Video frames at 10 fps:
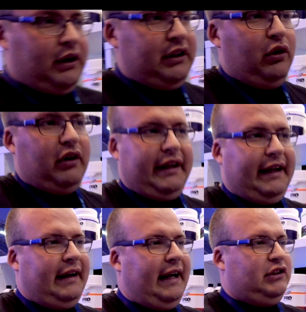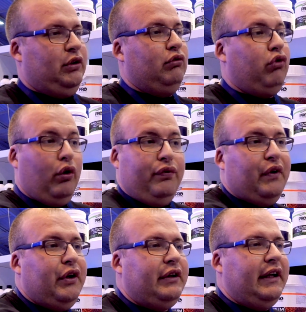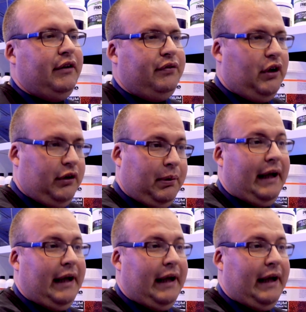one, or are they an actual raw food that you've got the